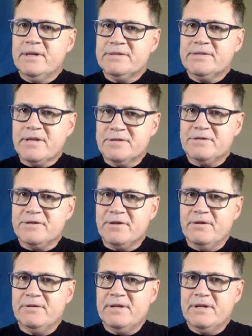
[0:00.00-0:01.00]
it's a
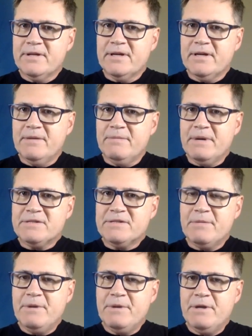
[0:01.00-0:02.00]
concern
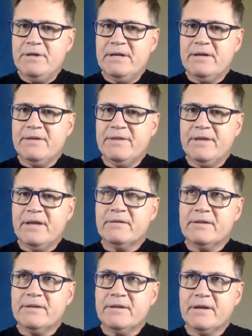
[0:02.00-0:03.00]
amongst the community. I
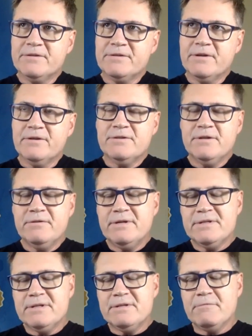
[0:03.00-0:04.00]
think the concern
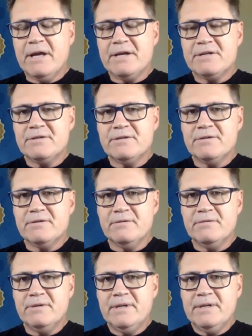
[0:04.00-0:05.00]
too is in relation
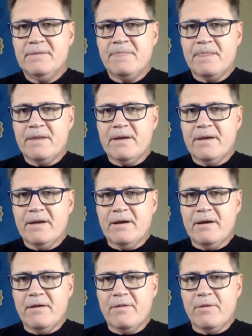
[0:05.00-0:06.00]
to
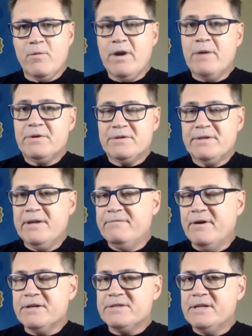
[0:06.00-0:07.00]
the way in which the
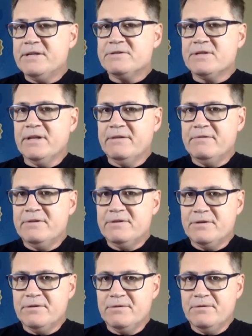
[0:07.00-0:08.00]
advice then is
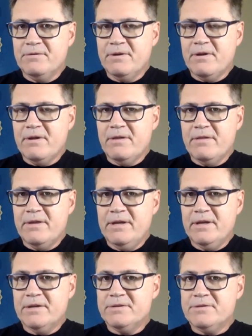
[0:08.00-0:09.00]
delivered to
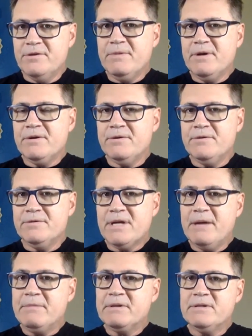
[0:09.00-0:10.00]
the consumer who's
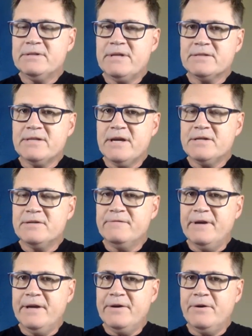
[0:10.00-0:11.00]
coming to the tax
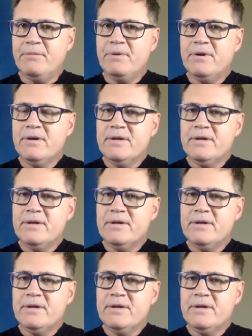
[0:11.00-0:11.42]
agent for help.